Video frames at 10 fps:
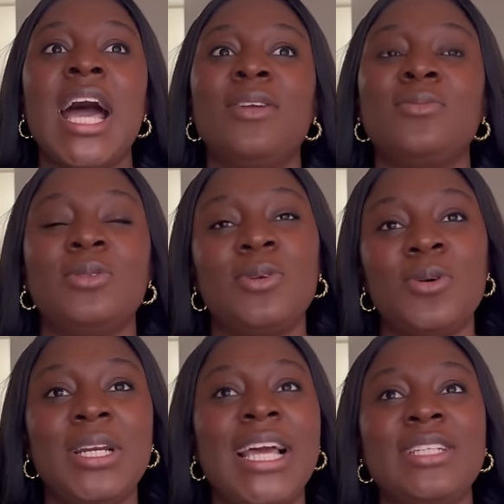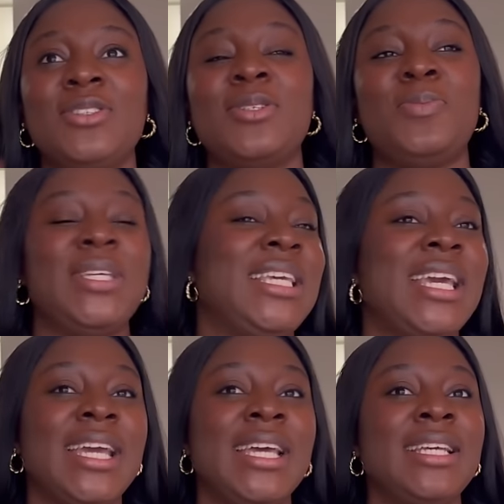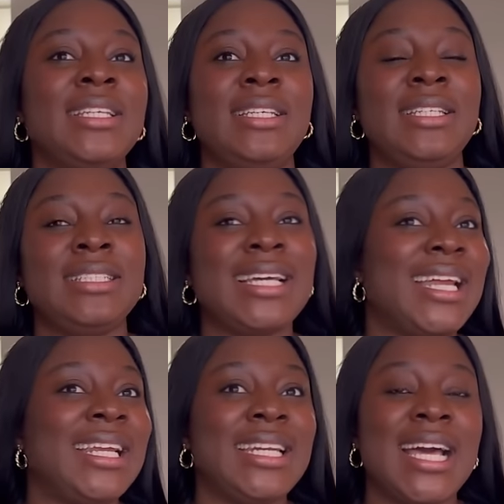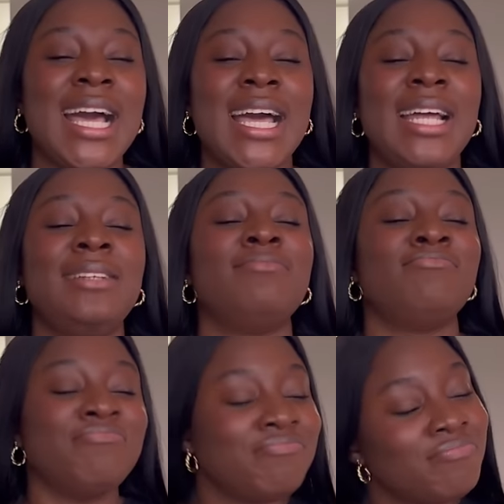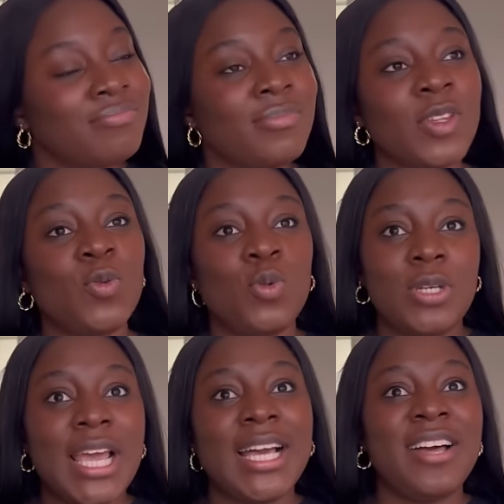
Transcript: and would all like just be here in Canada and would like